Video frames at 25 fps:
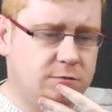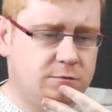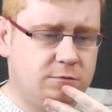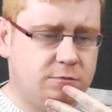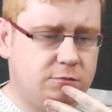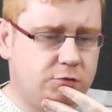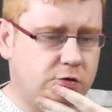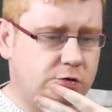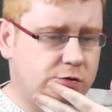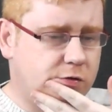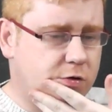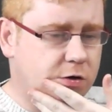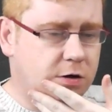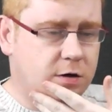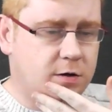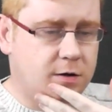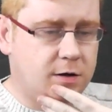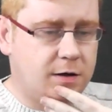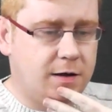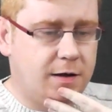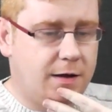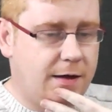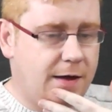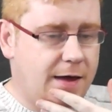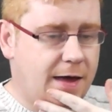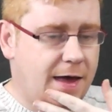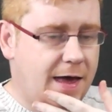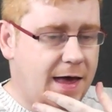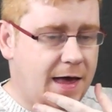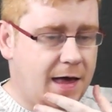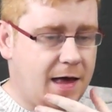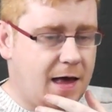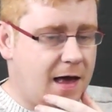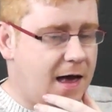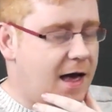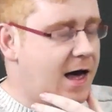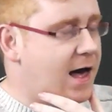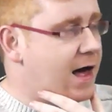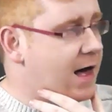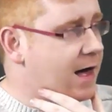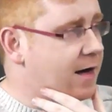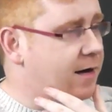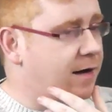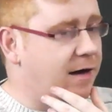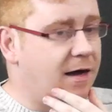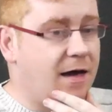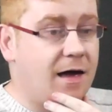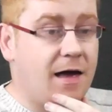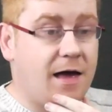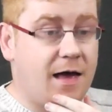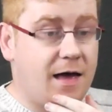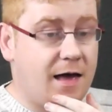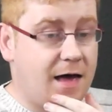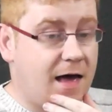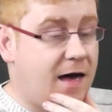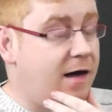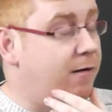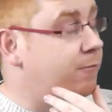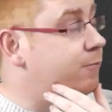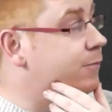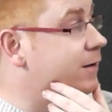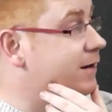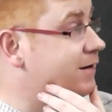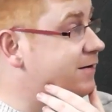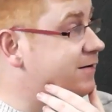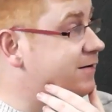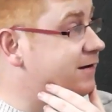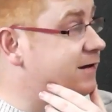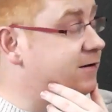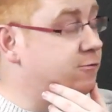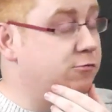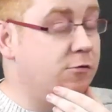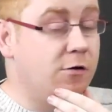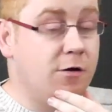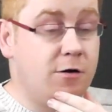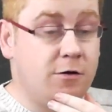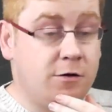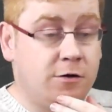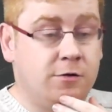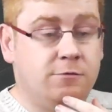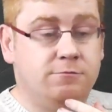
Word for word: but. No. I've been deep wrong.